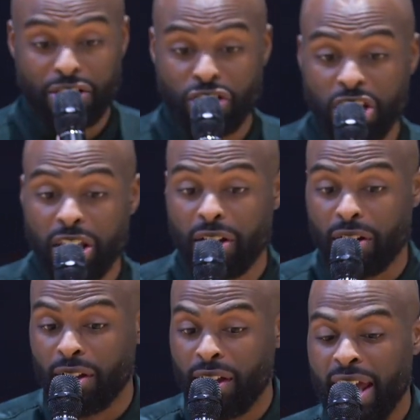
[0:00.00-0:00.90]
a year,
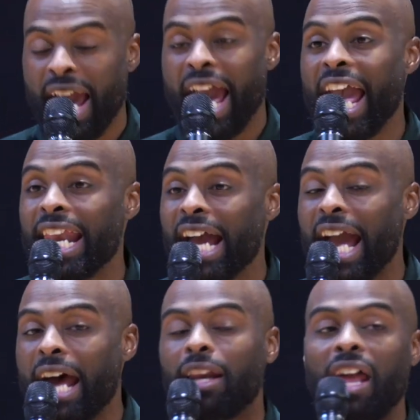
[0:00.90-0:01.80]
and I
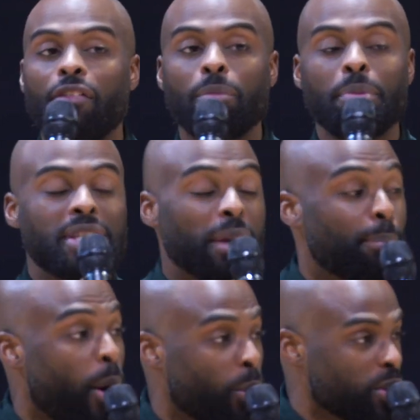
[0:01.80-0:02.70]
got 11%
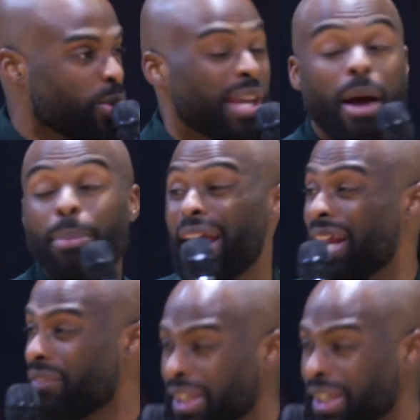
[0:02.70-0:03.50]
bonus on top of that every